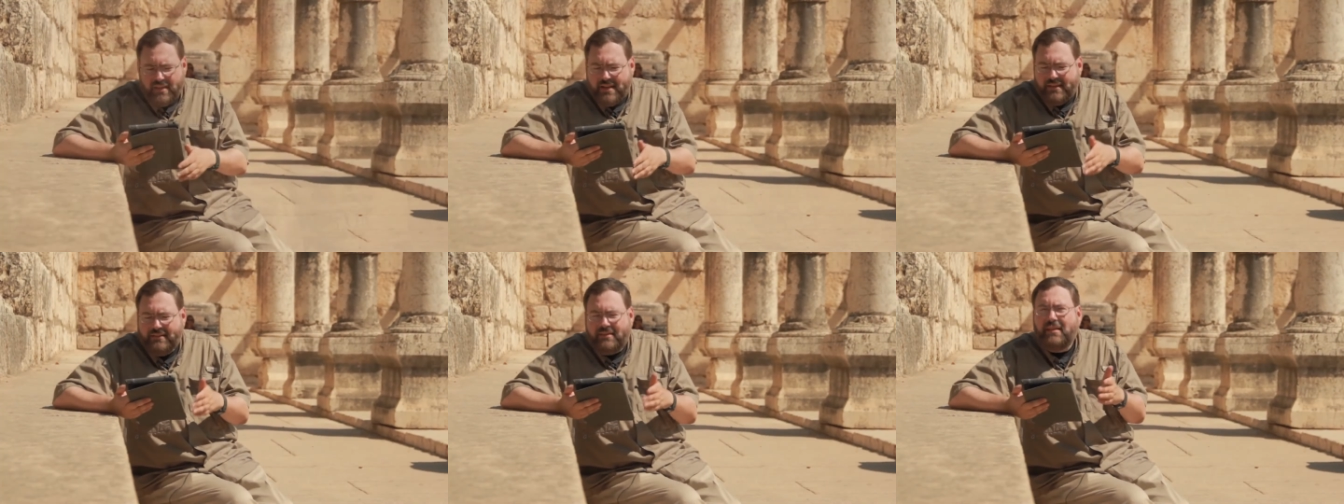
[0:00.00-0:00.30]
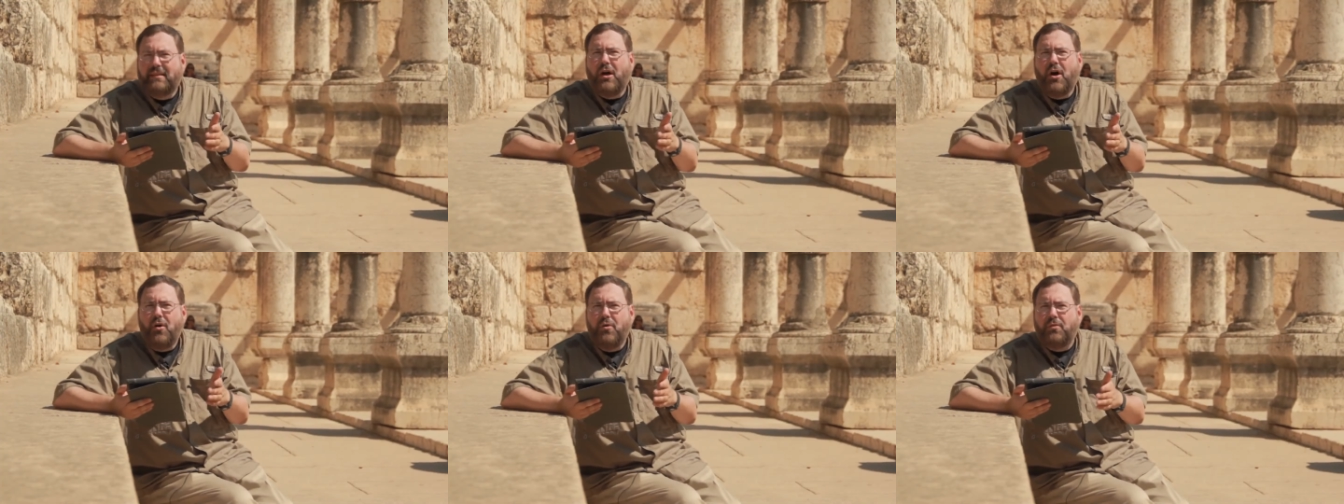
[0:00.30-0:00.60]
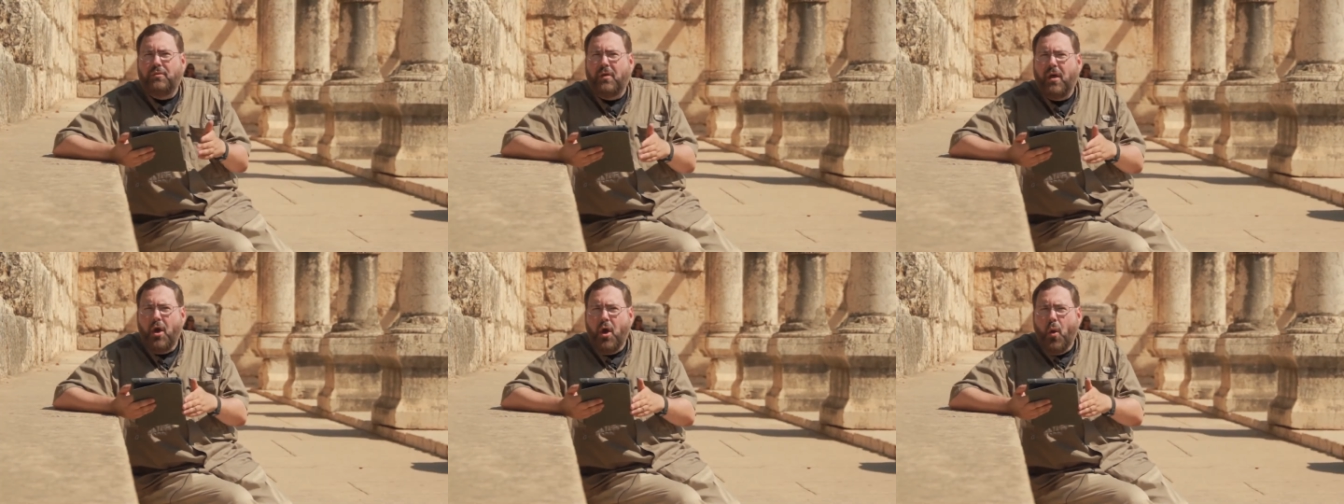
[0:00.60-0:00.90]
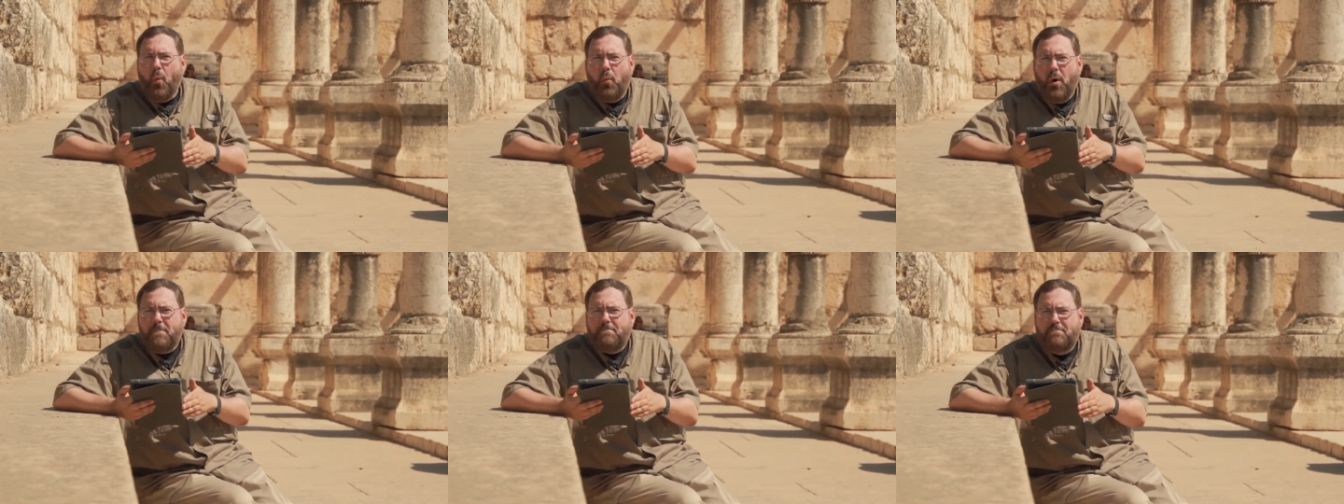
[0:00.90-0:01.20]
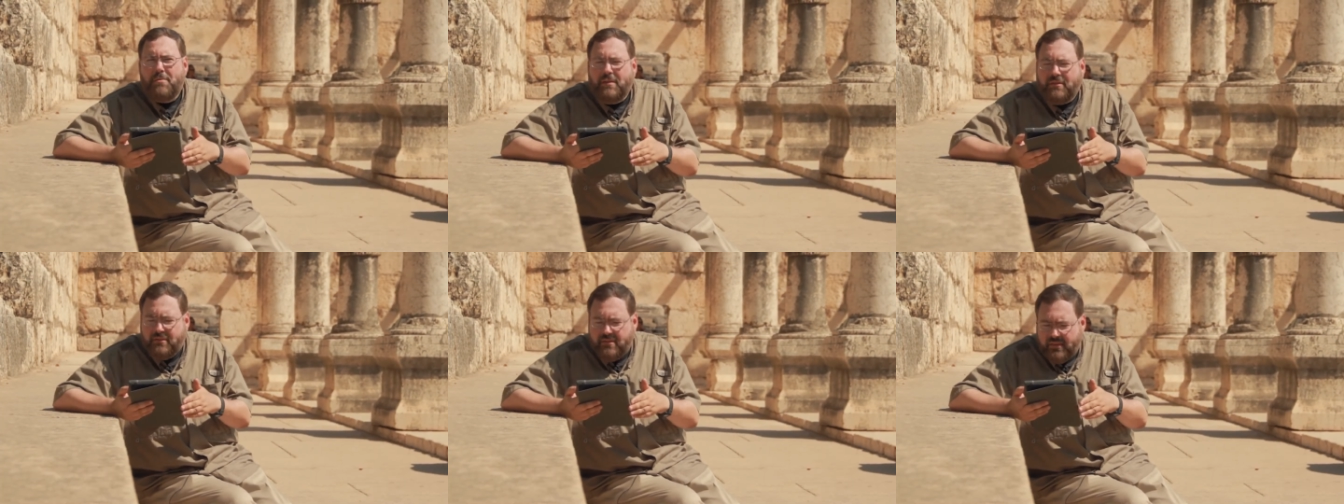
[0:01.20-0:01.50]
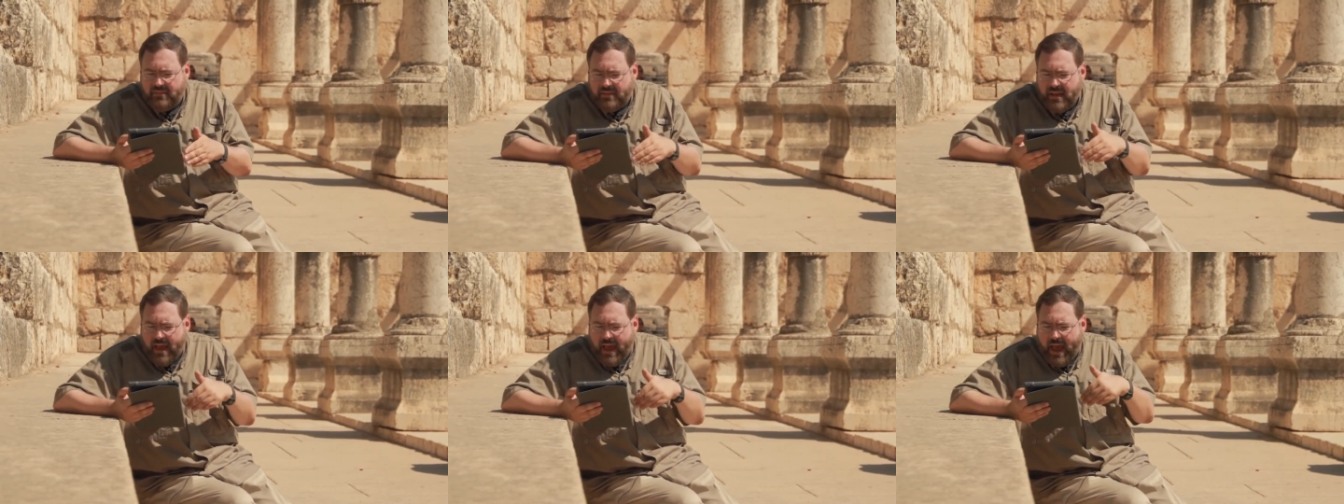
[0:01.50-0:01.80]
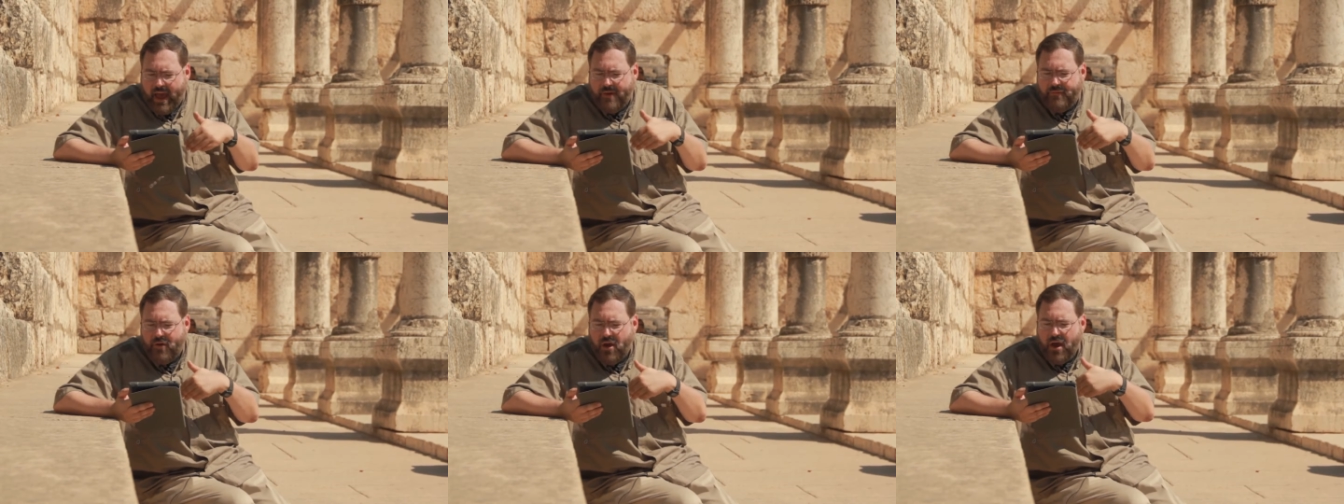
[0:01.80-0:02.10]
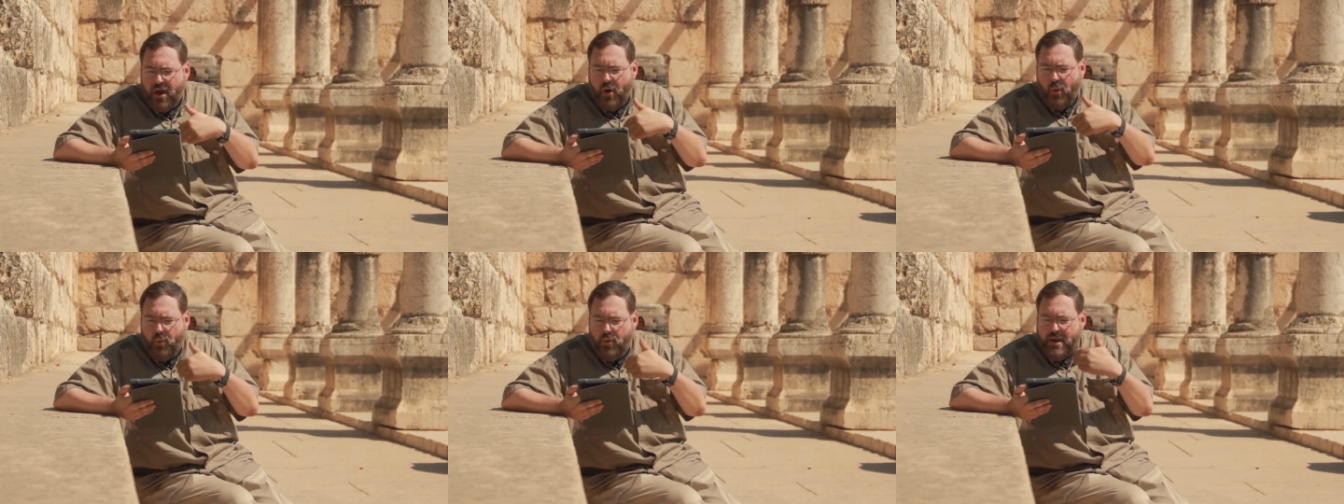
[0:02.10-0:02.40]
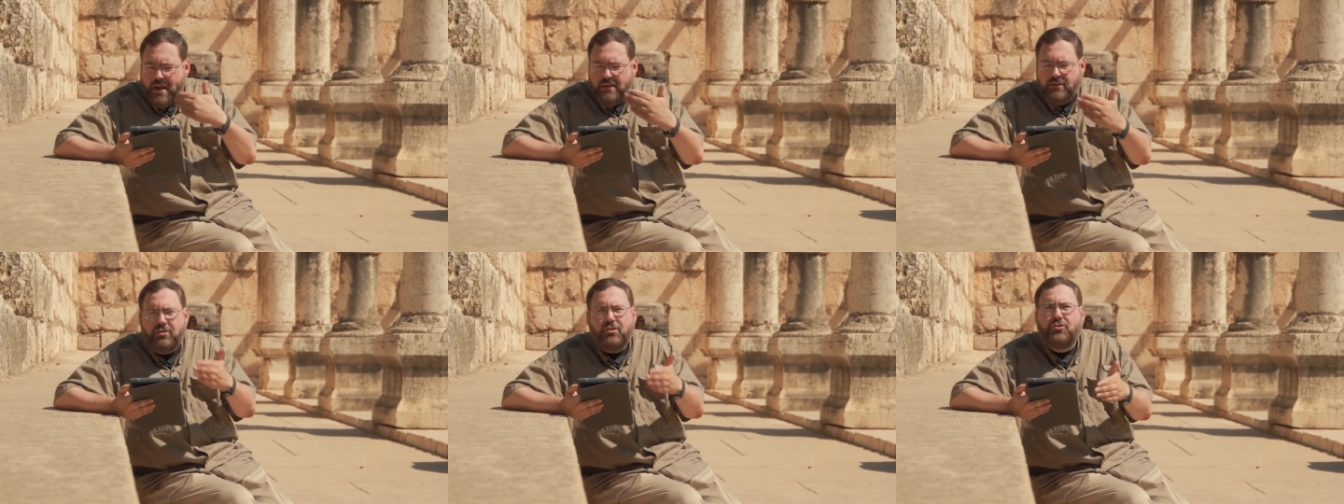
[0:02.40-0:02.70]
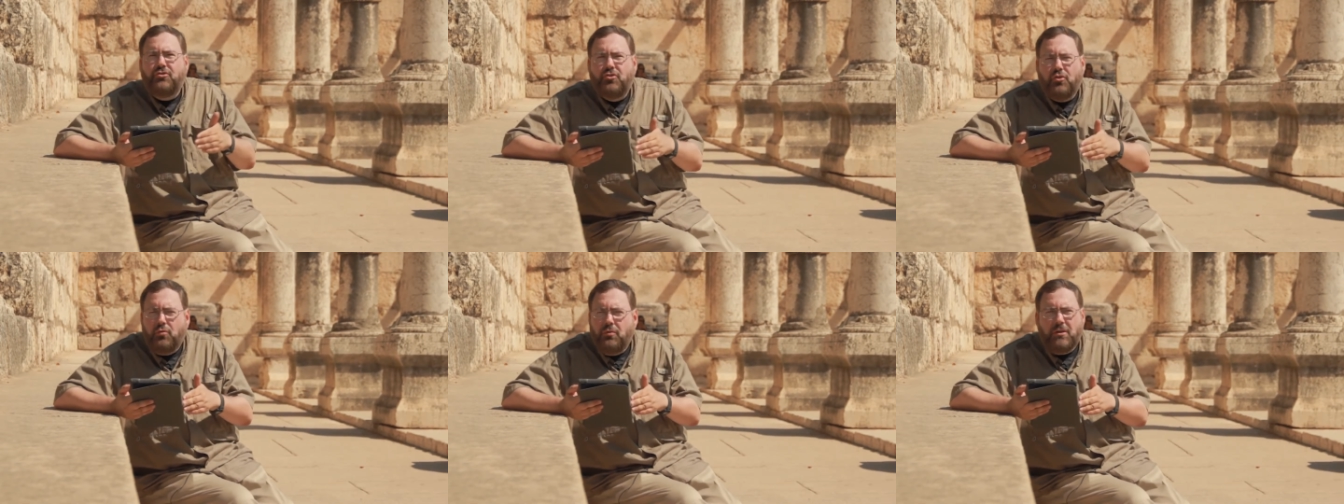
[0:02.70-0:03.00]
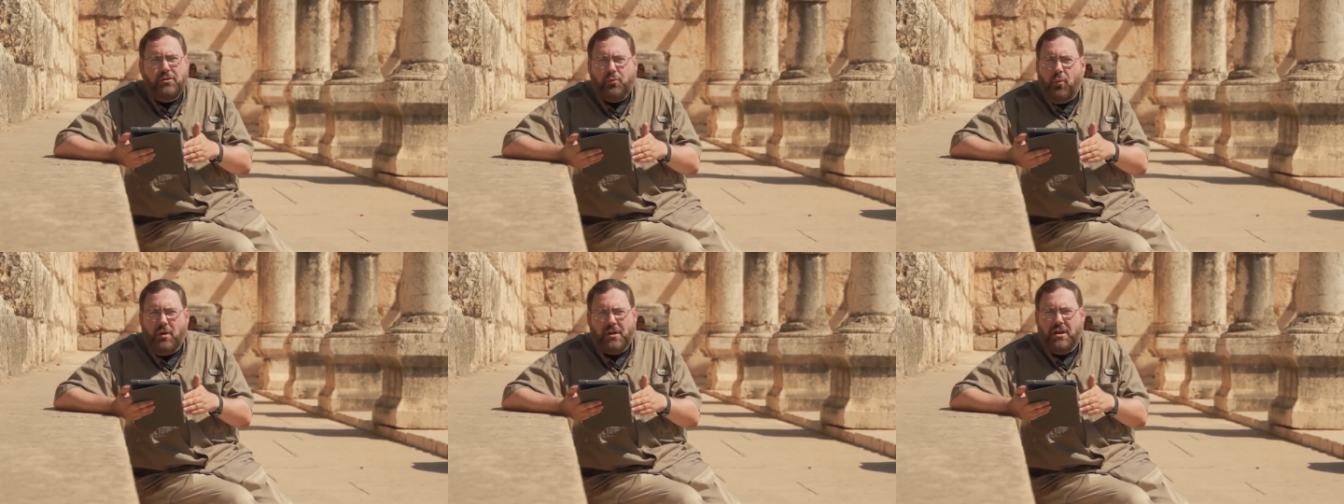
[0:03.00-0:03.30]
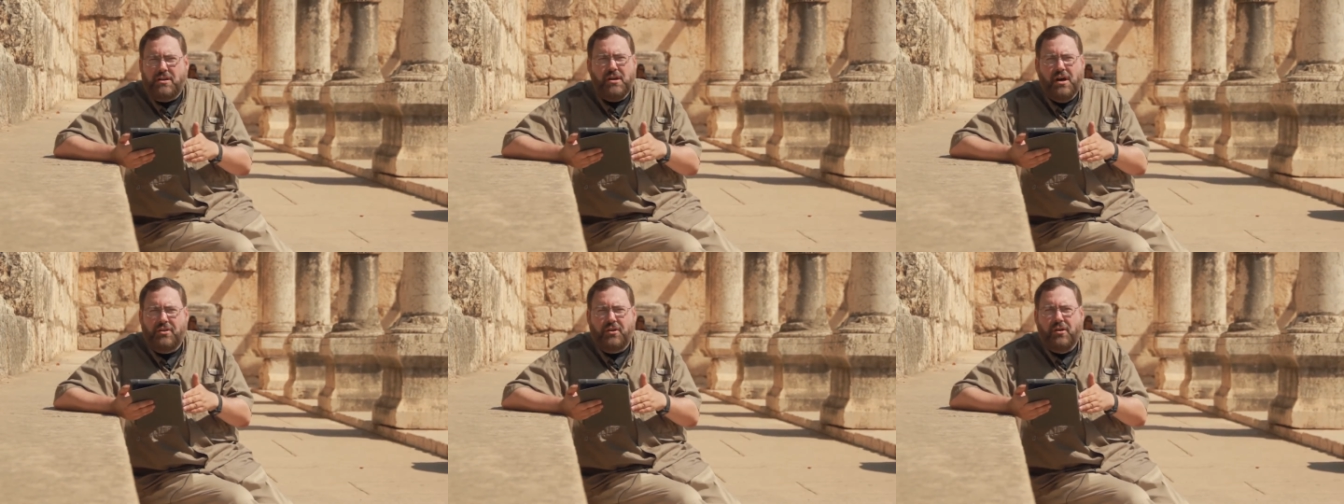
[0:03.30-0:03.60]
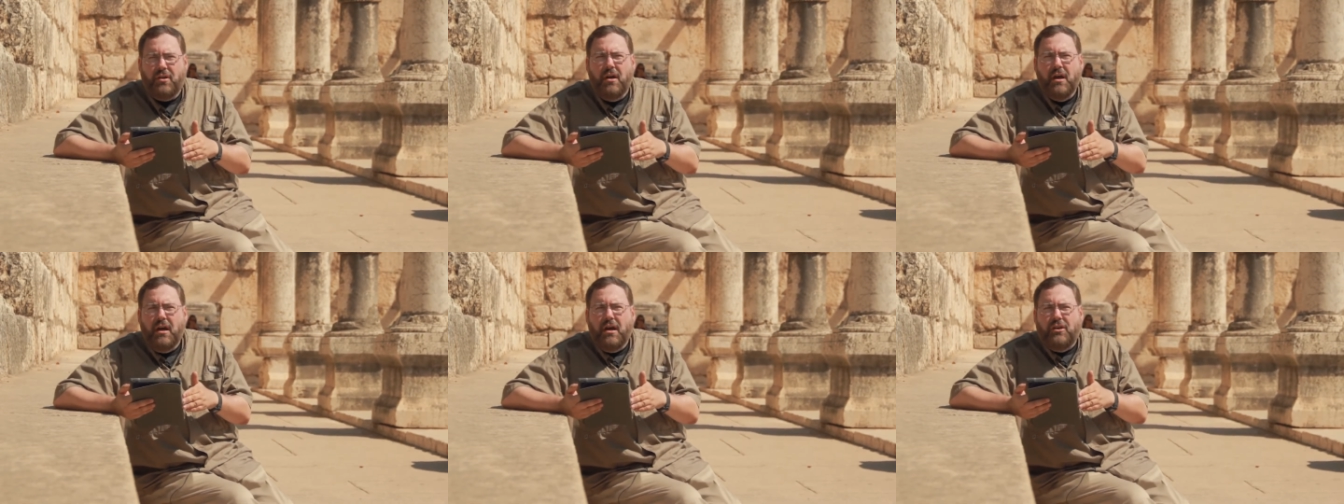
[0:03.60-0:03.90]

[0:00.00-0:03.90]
Let us alone. What business have we to do with one another?